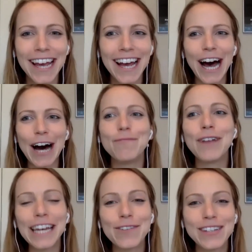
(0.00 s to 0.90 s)

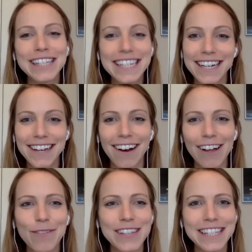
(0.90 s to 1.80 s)
My name is Danielle.
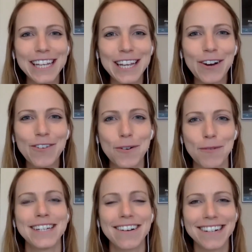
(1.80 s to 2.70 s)
I'm the CEO of
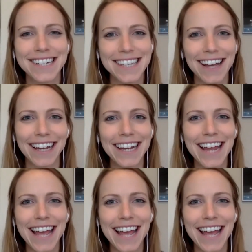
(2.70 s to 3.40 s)
Women Talk Design,